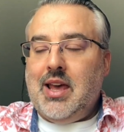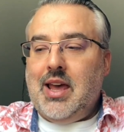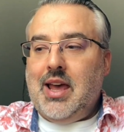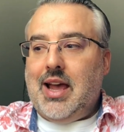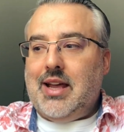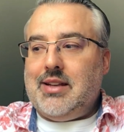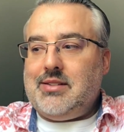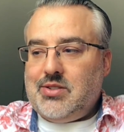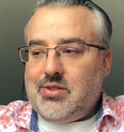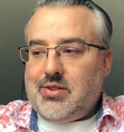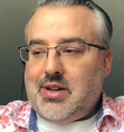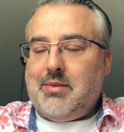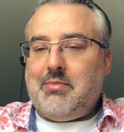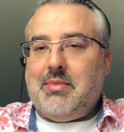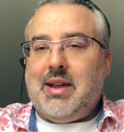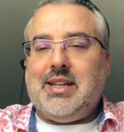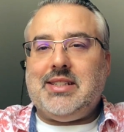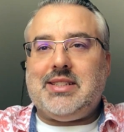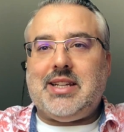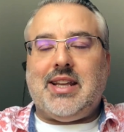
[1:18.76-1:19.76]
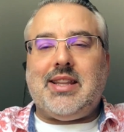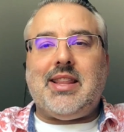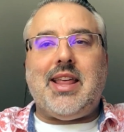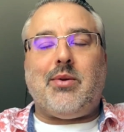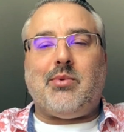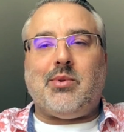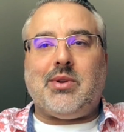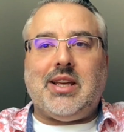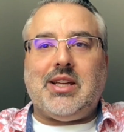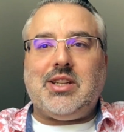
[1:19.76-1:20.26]
and to try to maintain
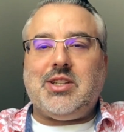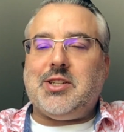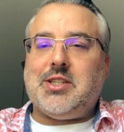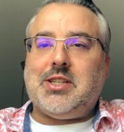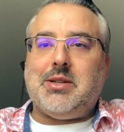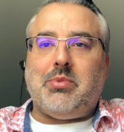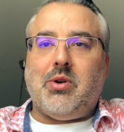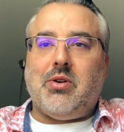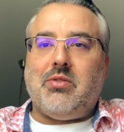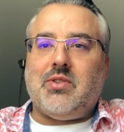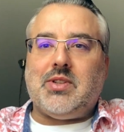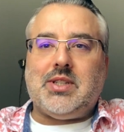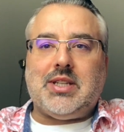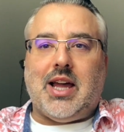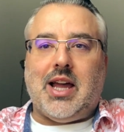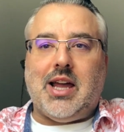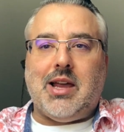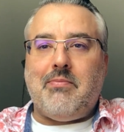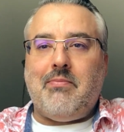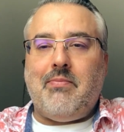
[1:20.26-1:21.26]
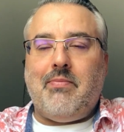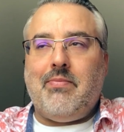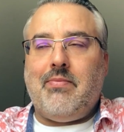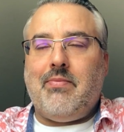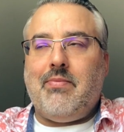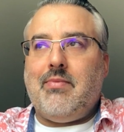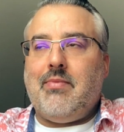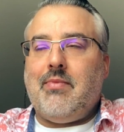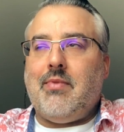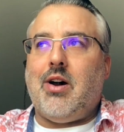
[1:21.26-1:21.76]
that relationship over time
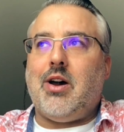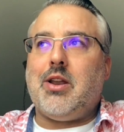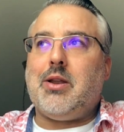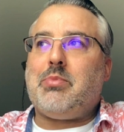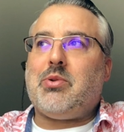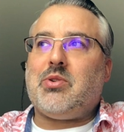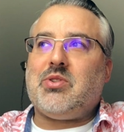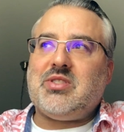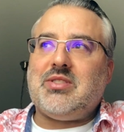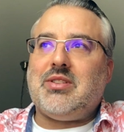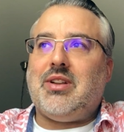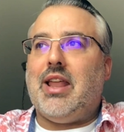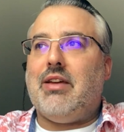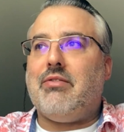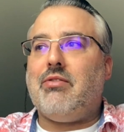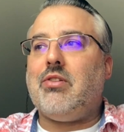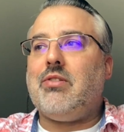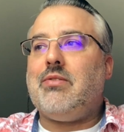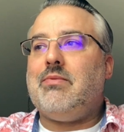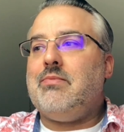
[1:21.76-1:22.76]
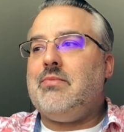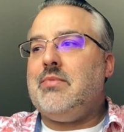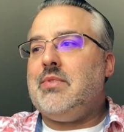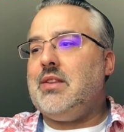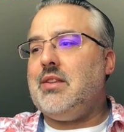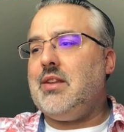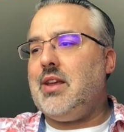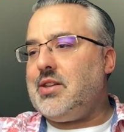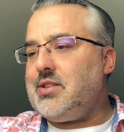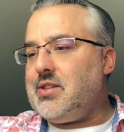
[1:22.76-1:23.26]
on a personal level,
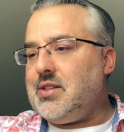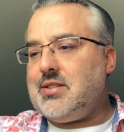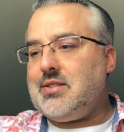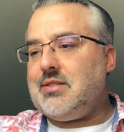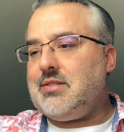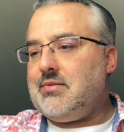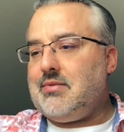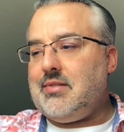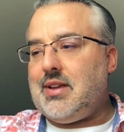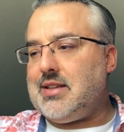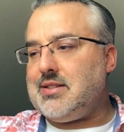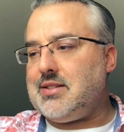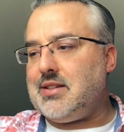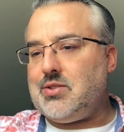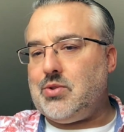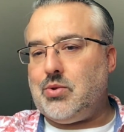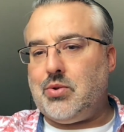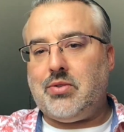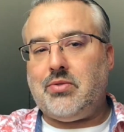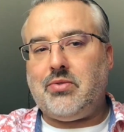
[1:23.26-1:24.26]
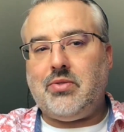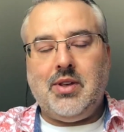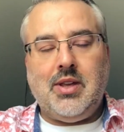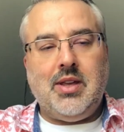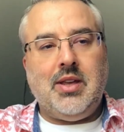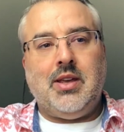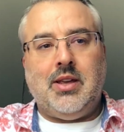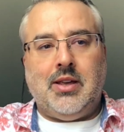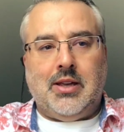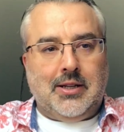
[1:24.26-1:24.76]
not just as a sort of
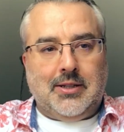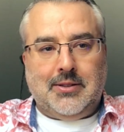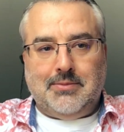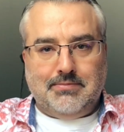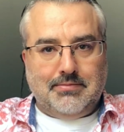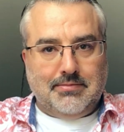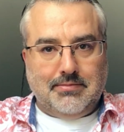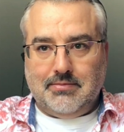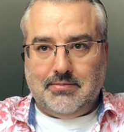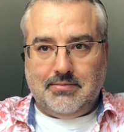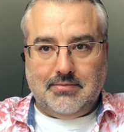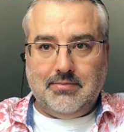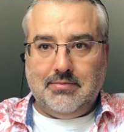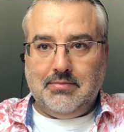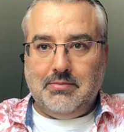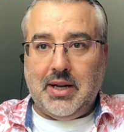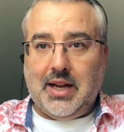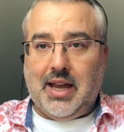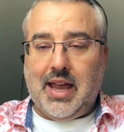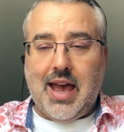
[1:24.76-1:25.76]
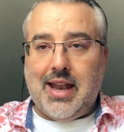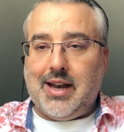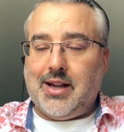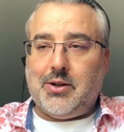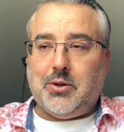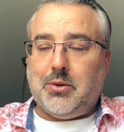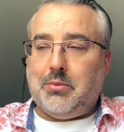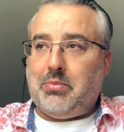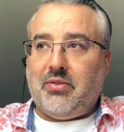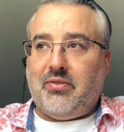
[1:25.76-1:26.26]

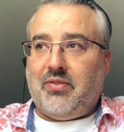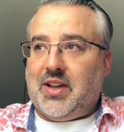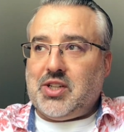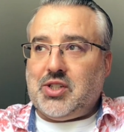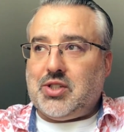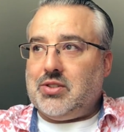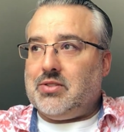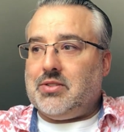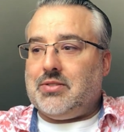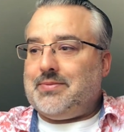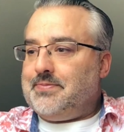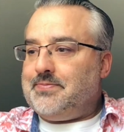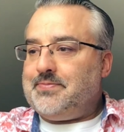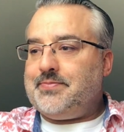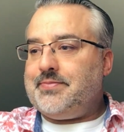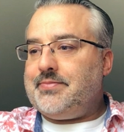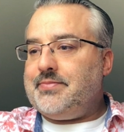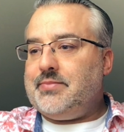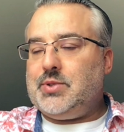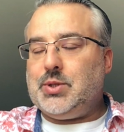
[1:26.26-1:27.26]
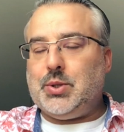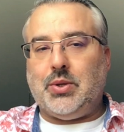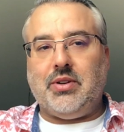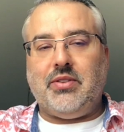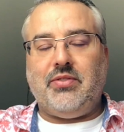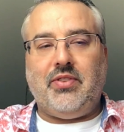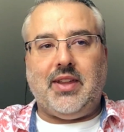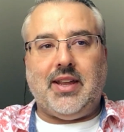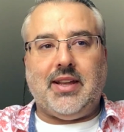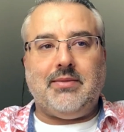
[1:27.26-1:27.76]
mechanical, professional sort
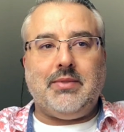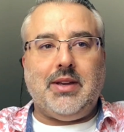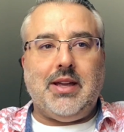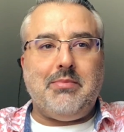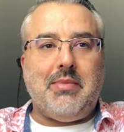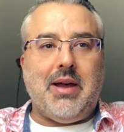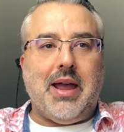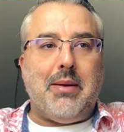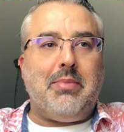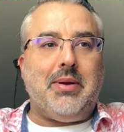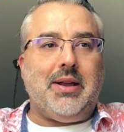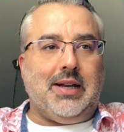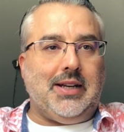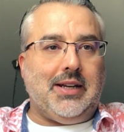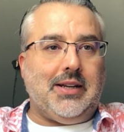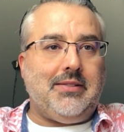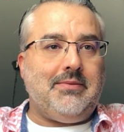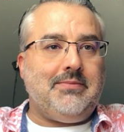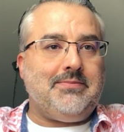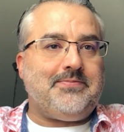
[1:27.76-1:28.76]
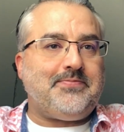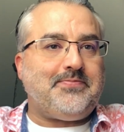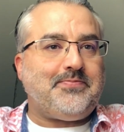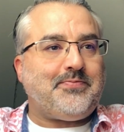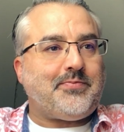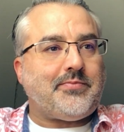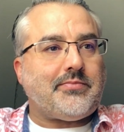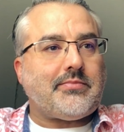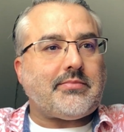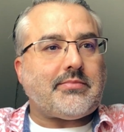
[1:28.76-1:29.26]
of thing, in my opinion,
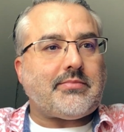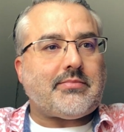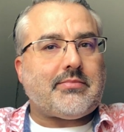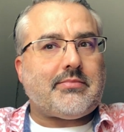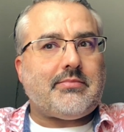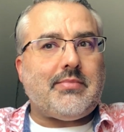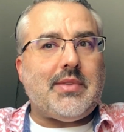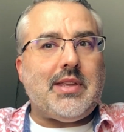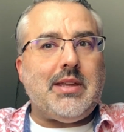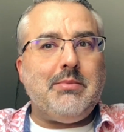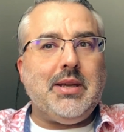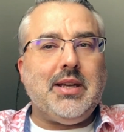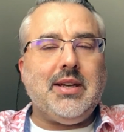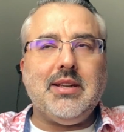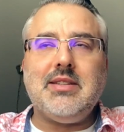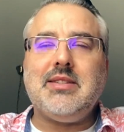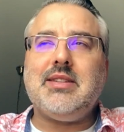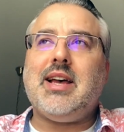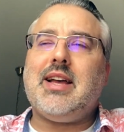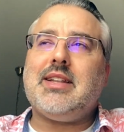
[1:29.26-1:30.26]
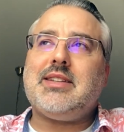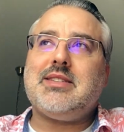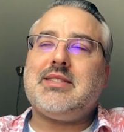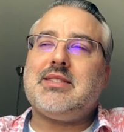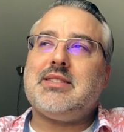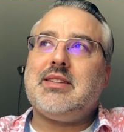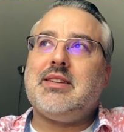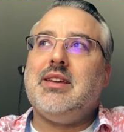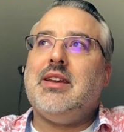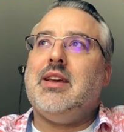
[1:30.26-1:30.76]
because
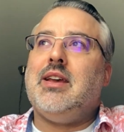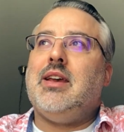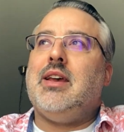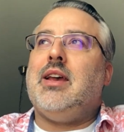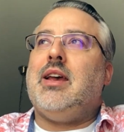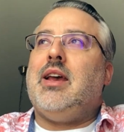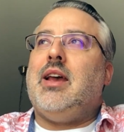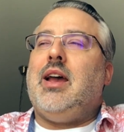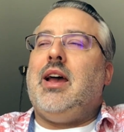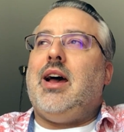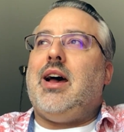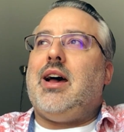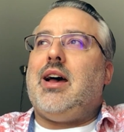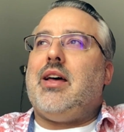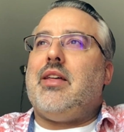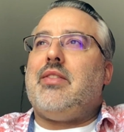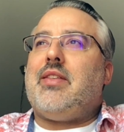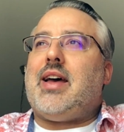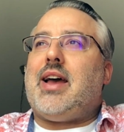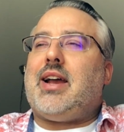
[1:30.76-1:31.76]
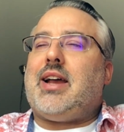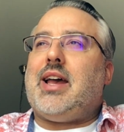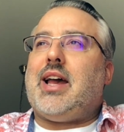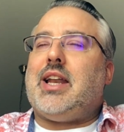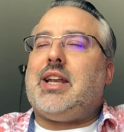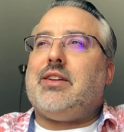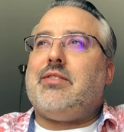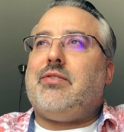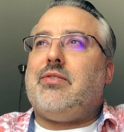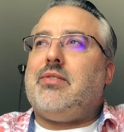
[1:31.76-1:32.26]
that's that
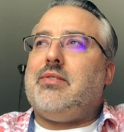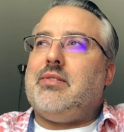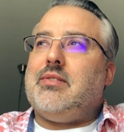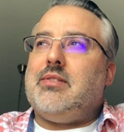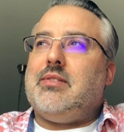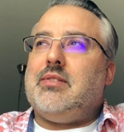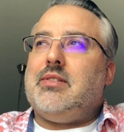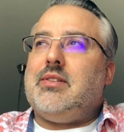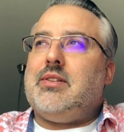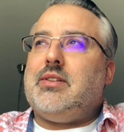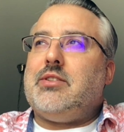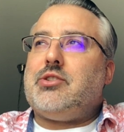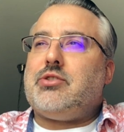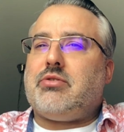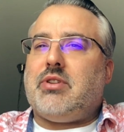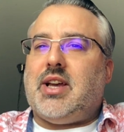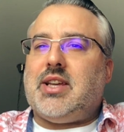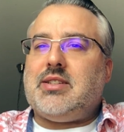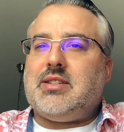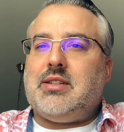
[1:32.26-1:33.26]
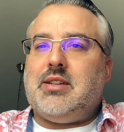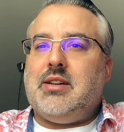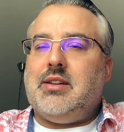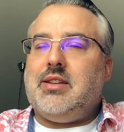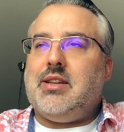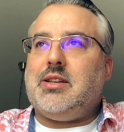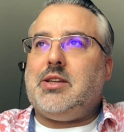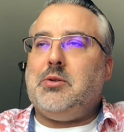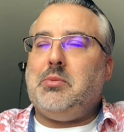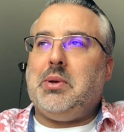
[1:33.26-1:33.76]
kind of trust
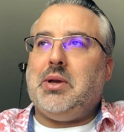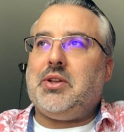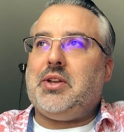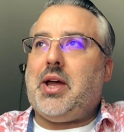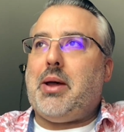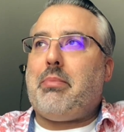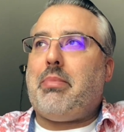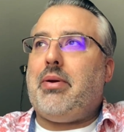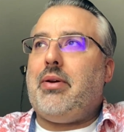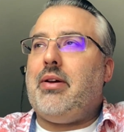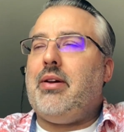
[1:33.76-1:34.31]
that you build up